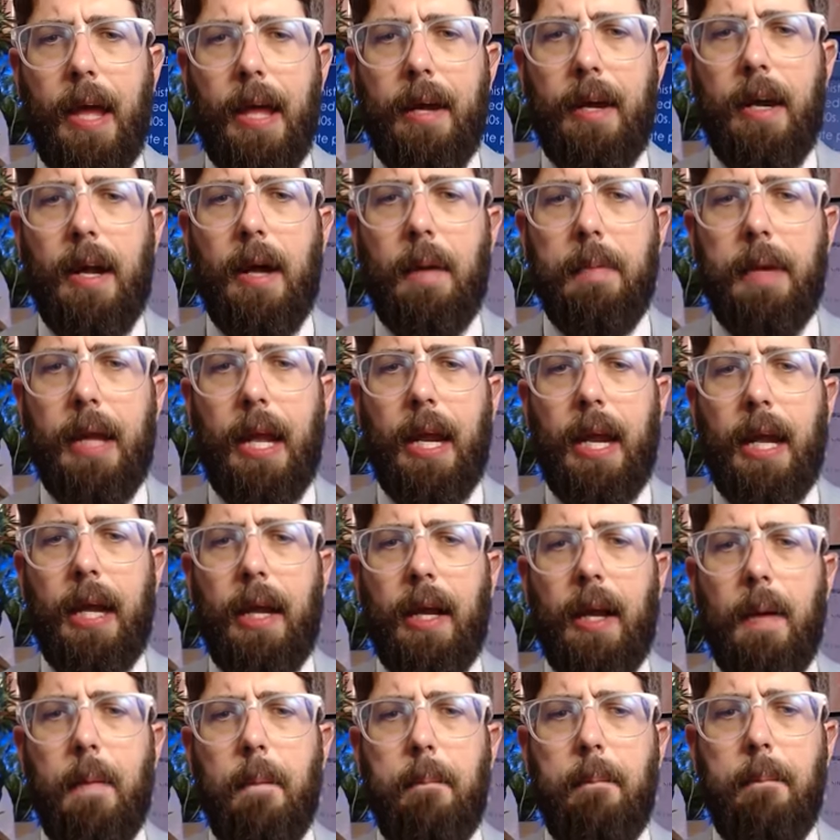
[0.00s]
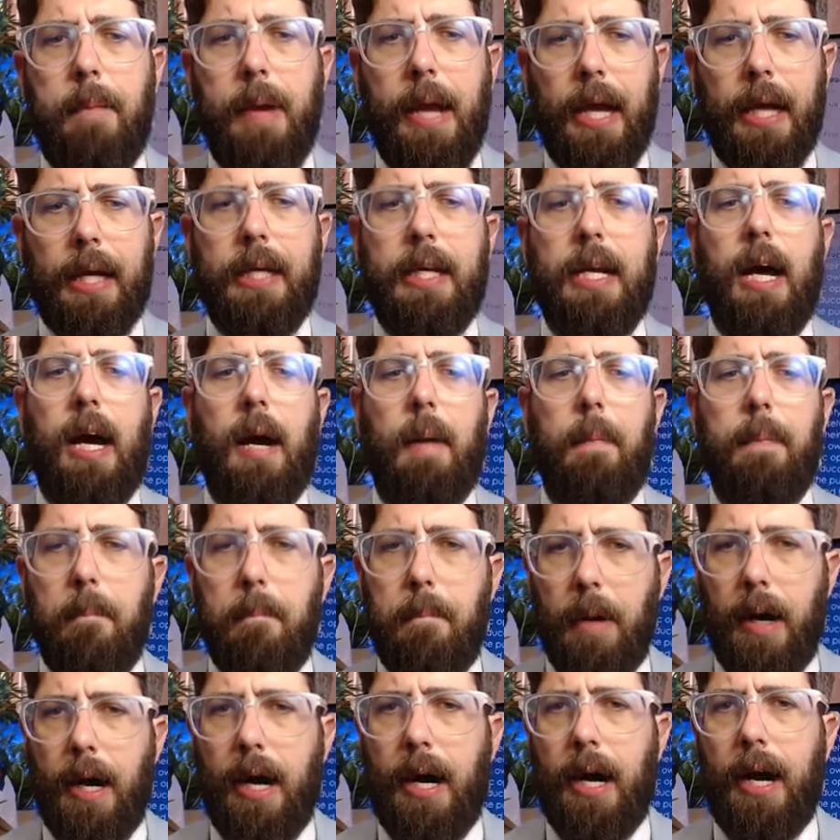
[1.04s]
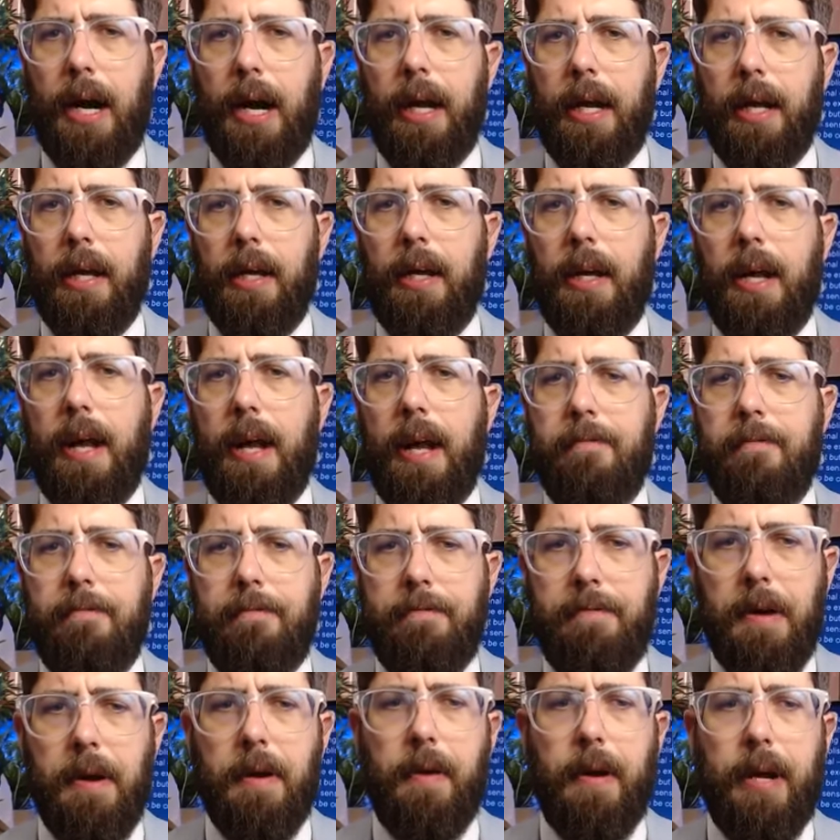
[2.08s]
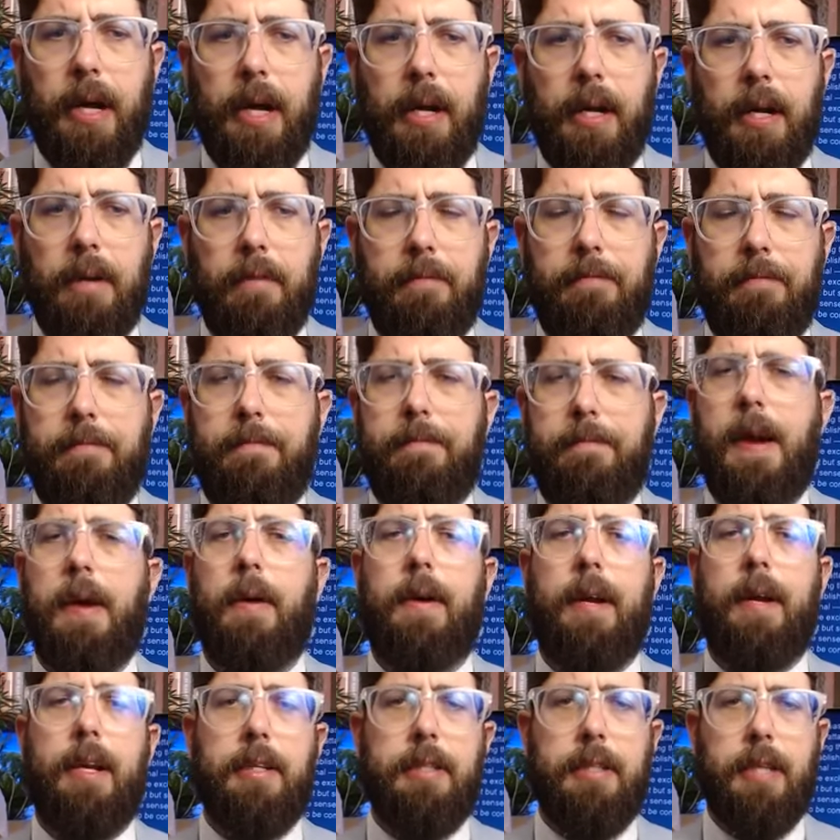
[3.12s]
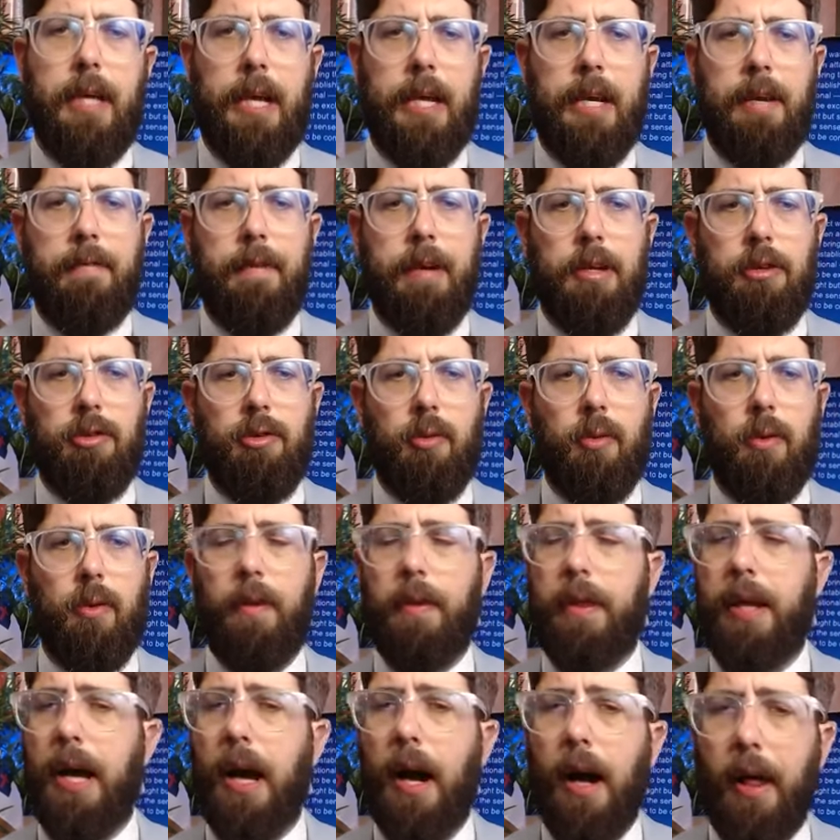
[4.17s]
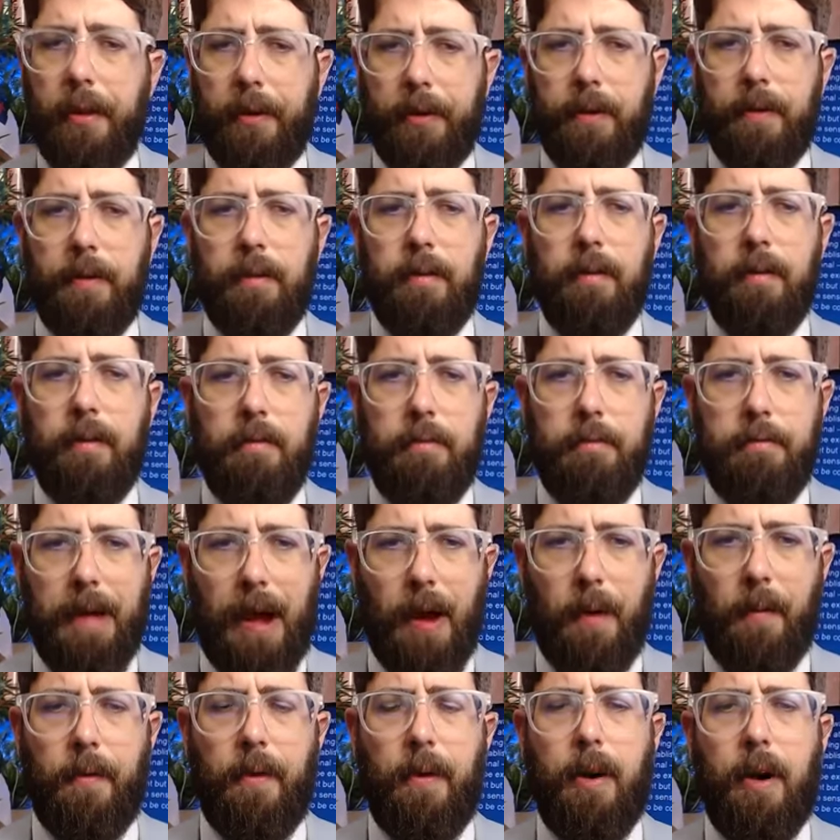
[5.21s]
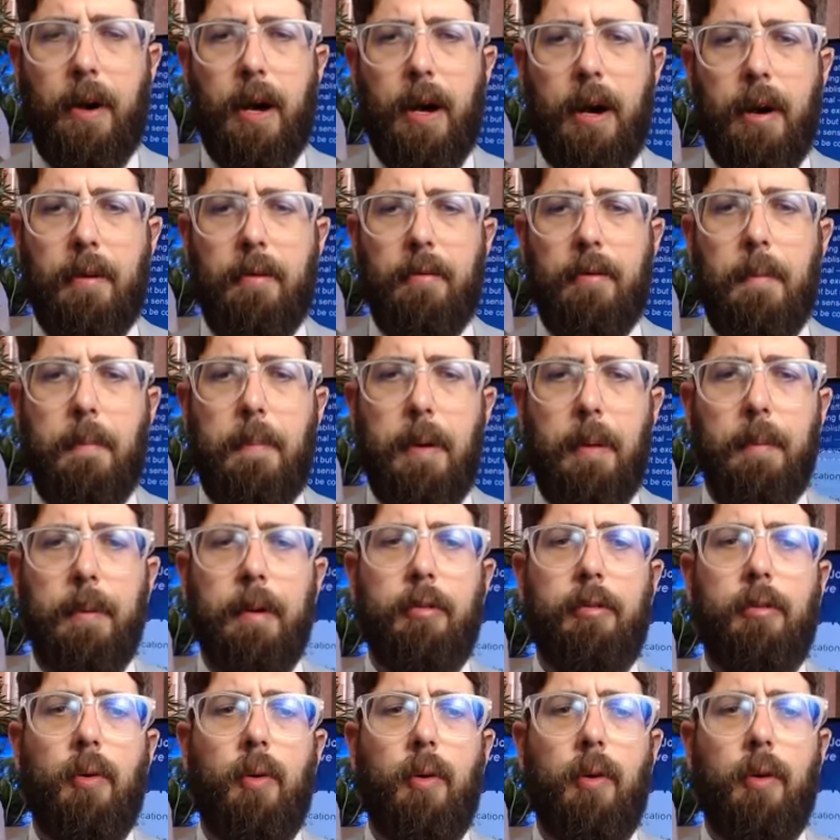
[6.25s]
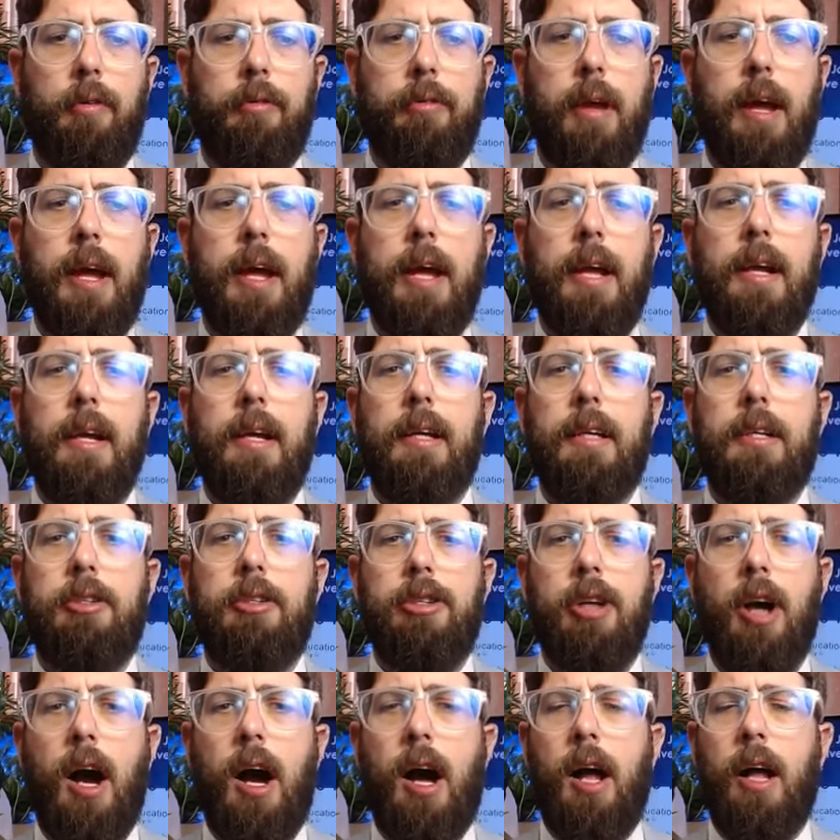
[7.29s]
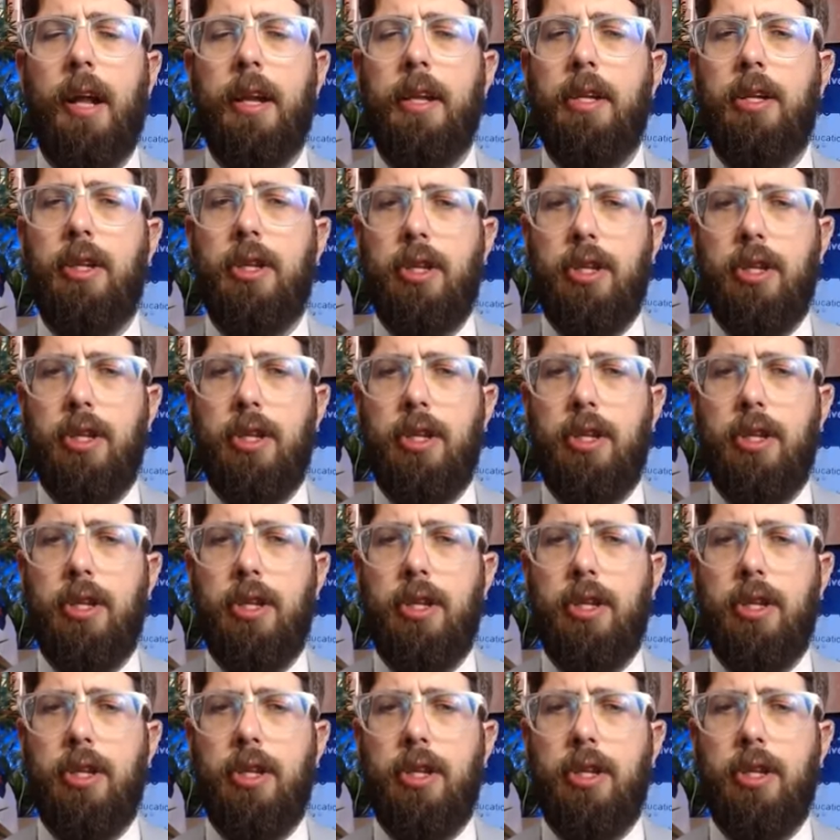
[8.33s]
ended up getting picked up by a very nefarious individual, the other founder of public schools, John